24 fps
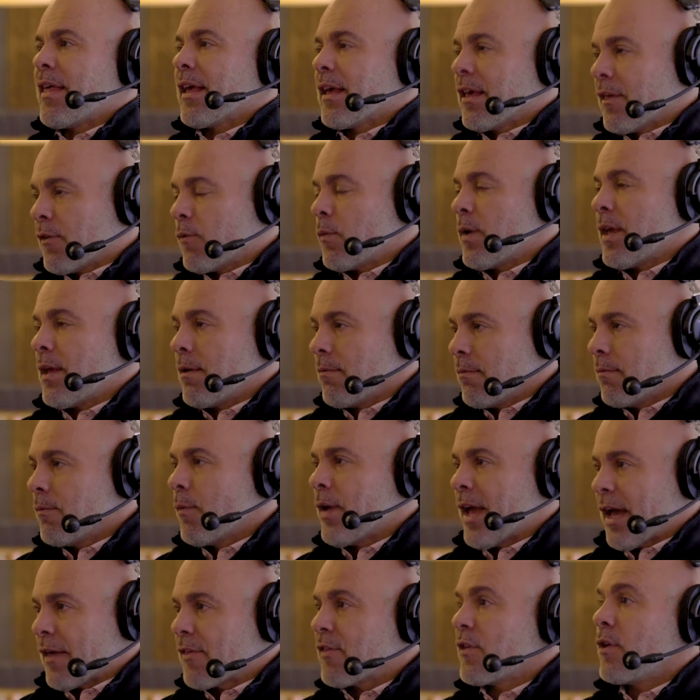of that because we,
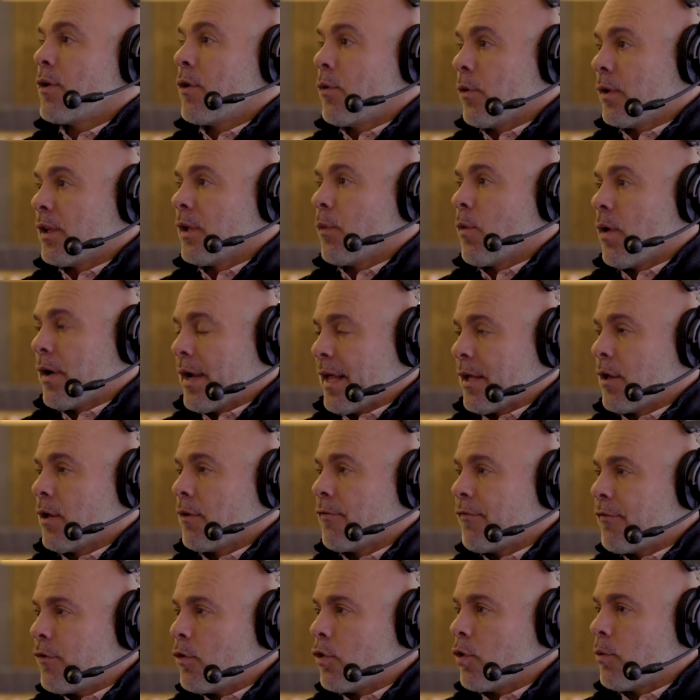we executed really well and had
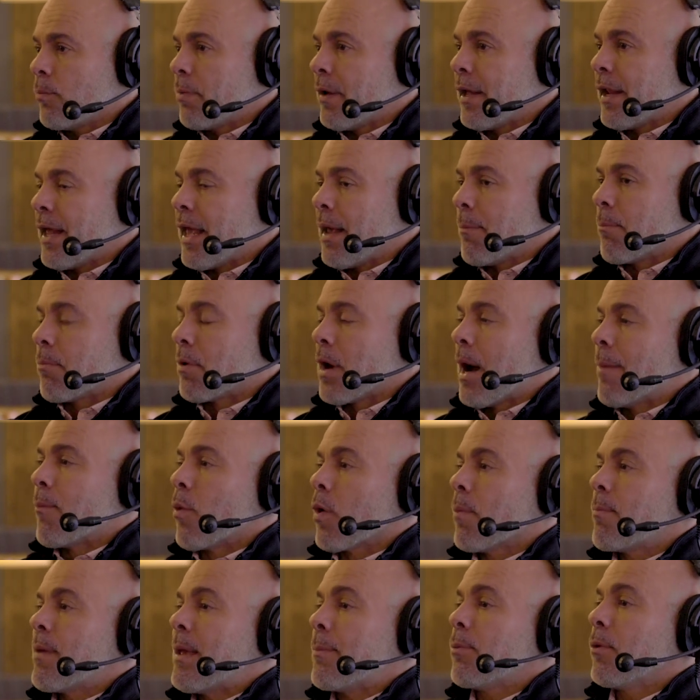good food, but it brought
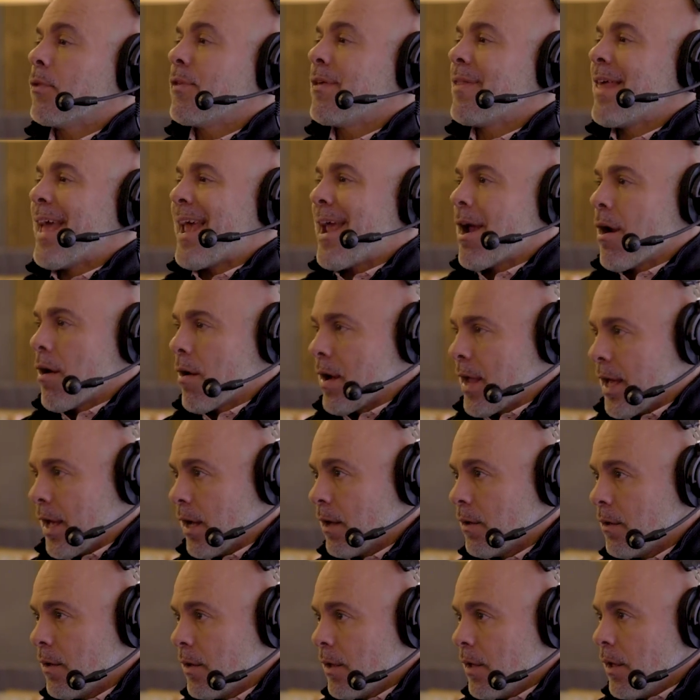more people to the
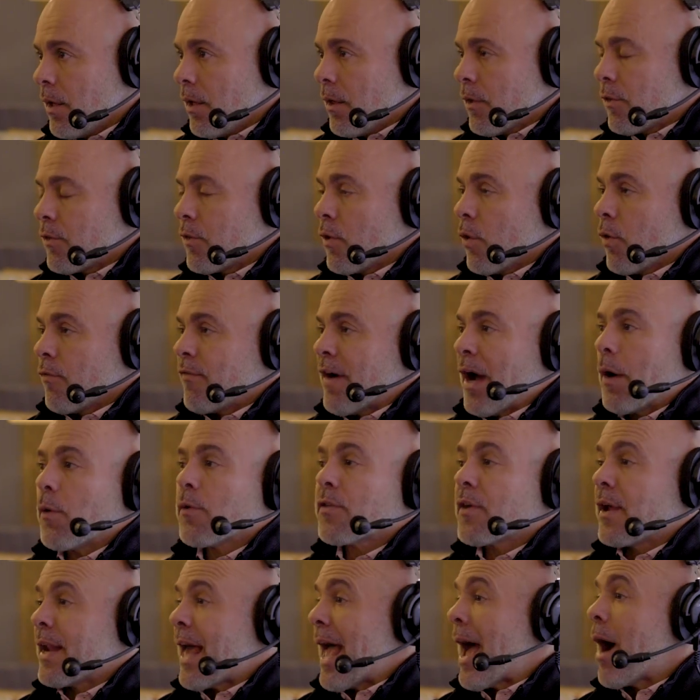area. So if I
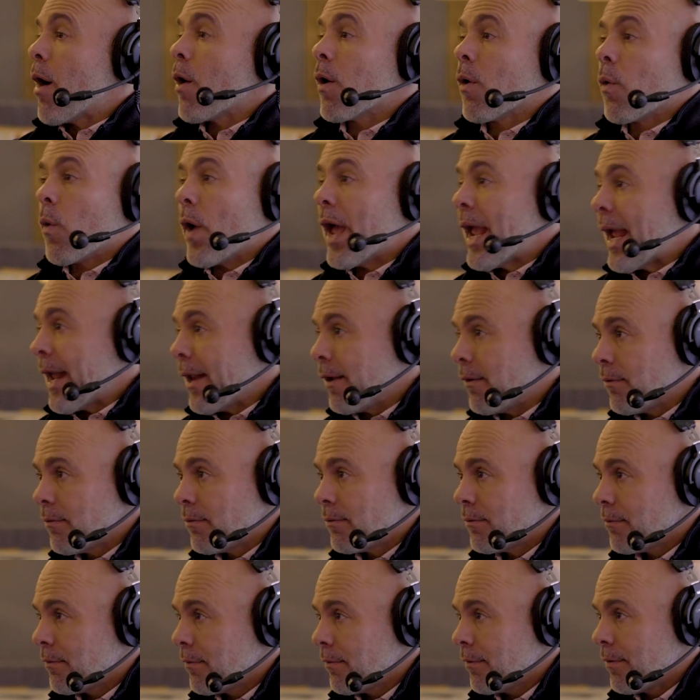was on an hour wait
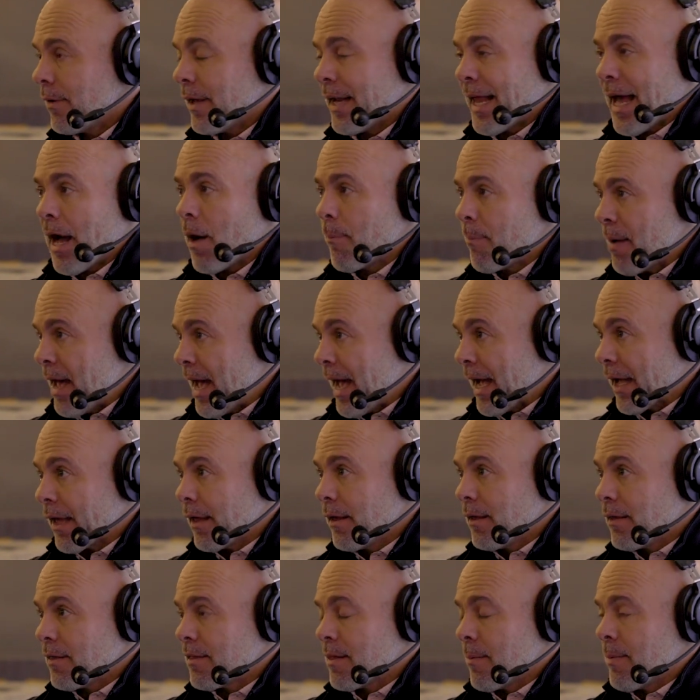at
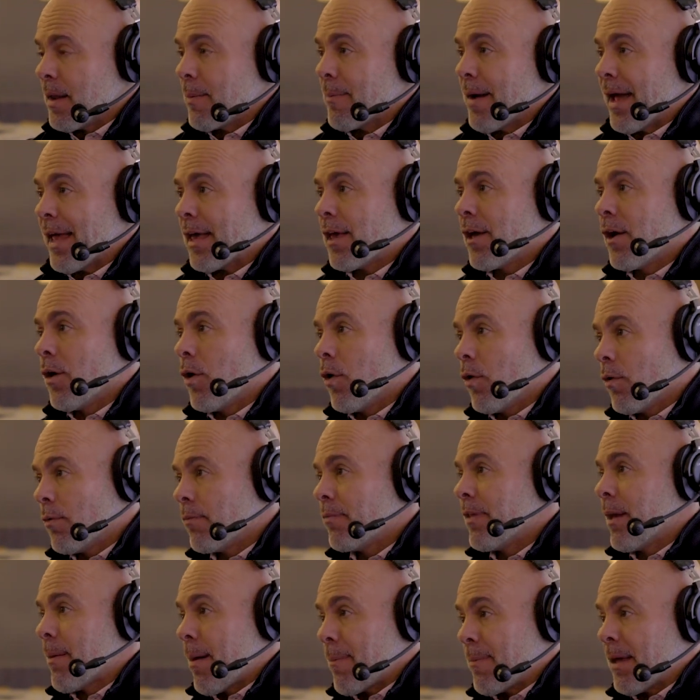Outback, somebody might go,
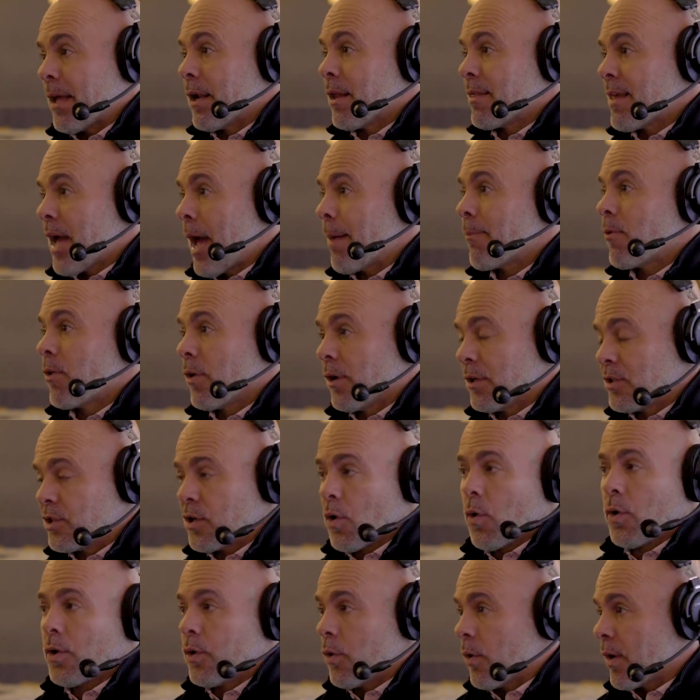they might be on a time
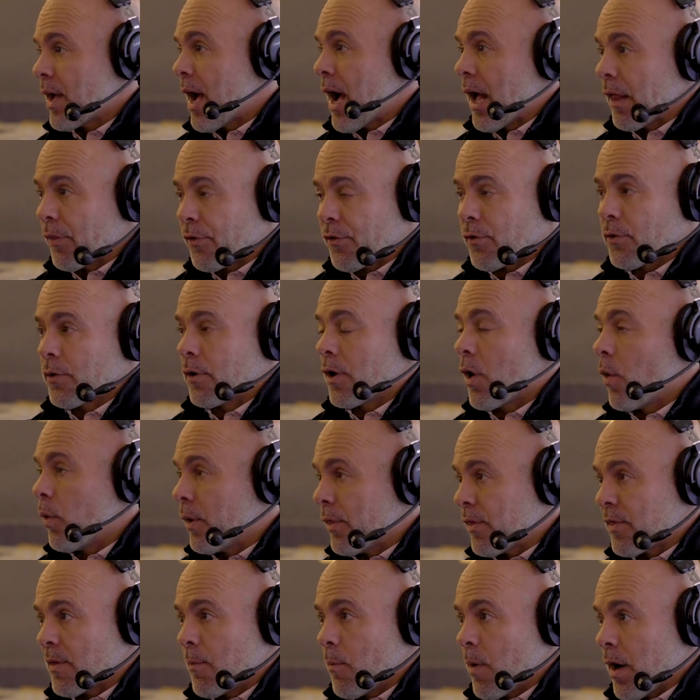crunch going to a concert or
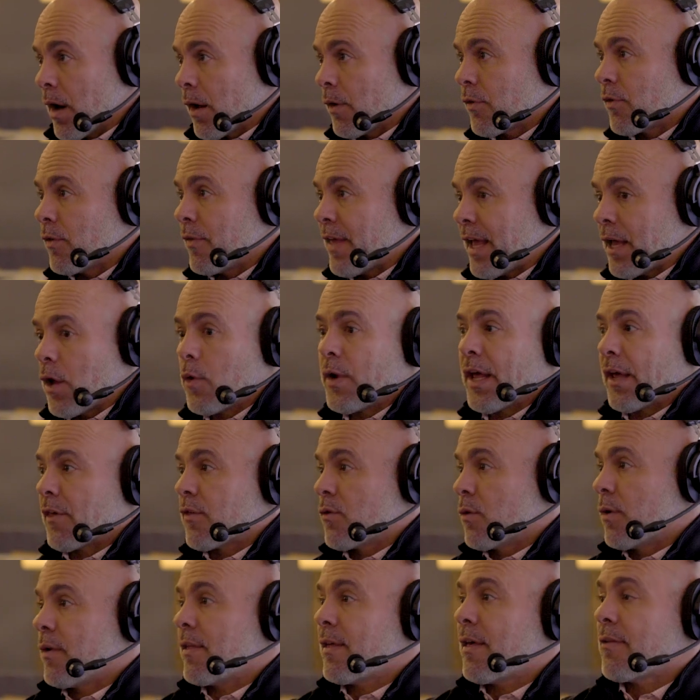going somewhere. So they go
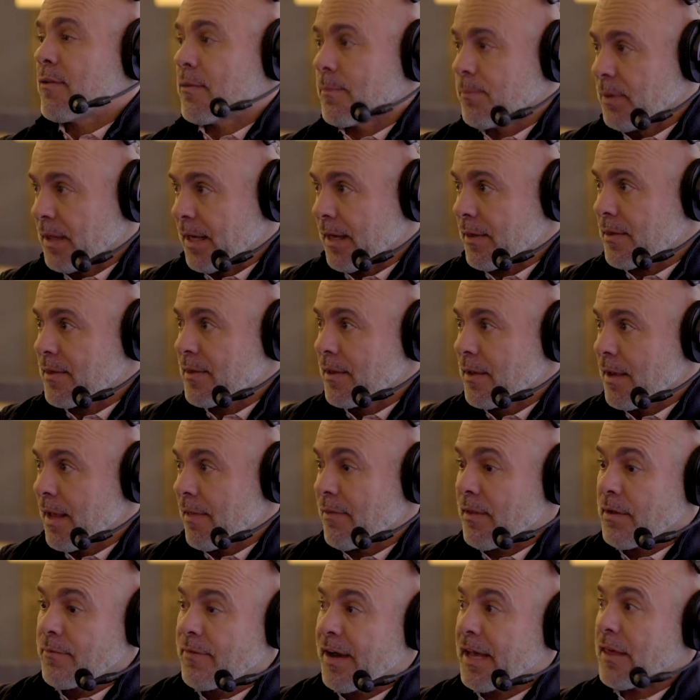next door to the other place
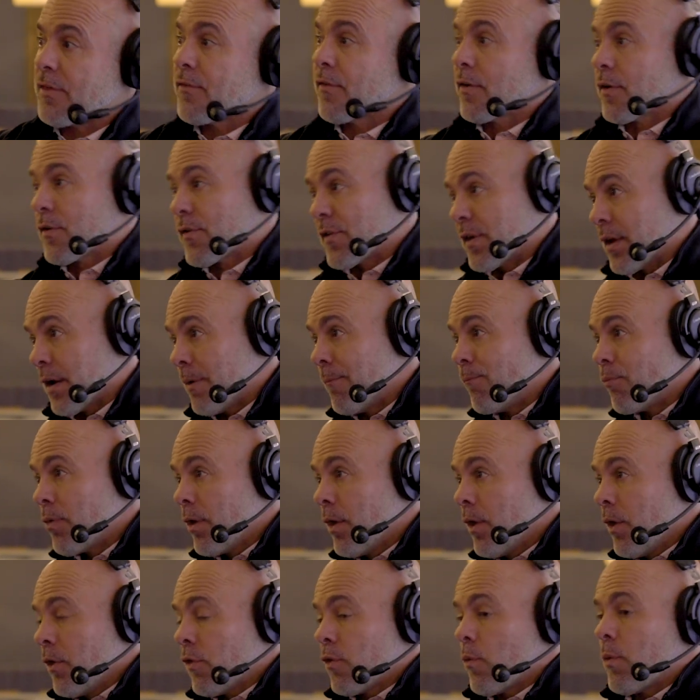and then vice versa.
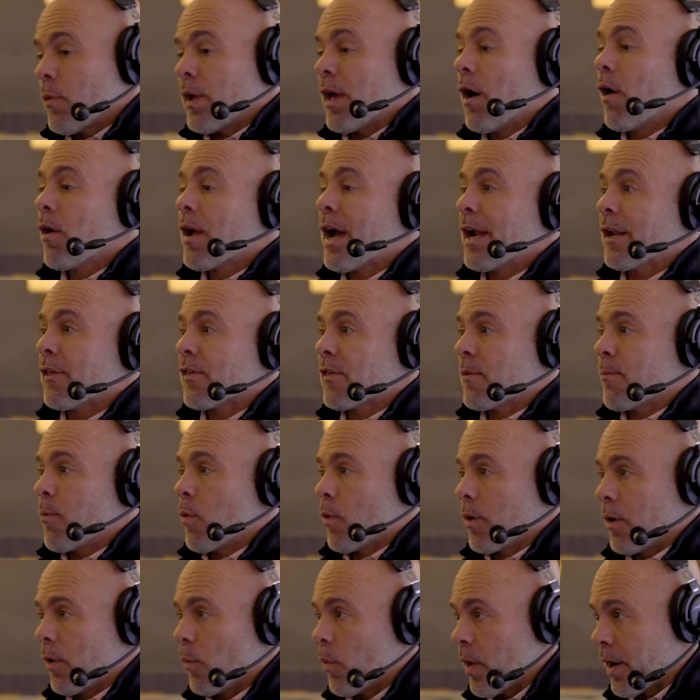So we all kind of
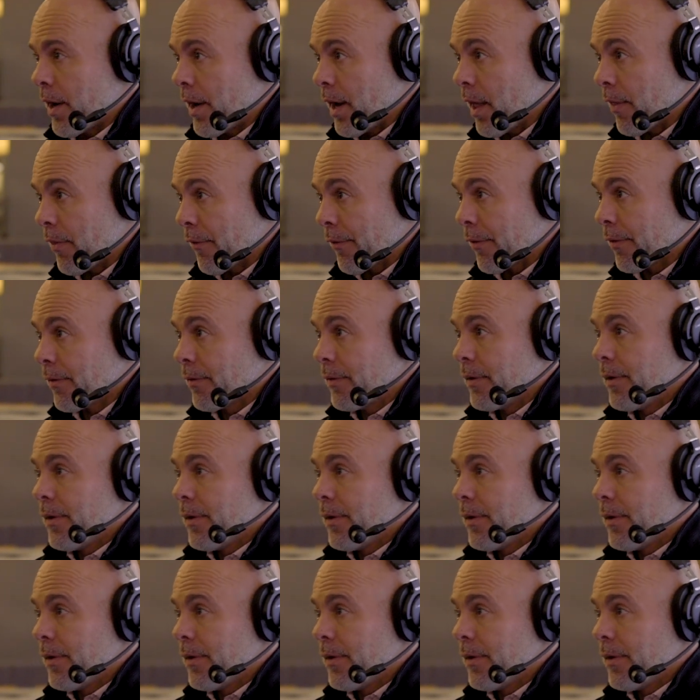supported one another.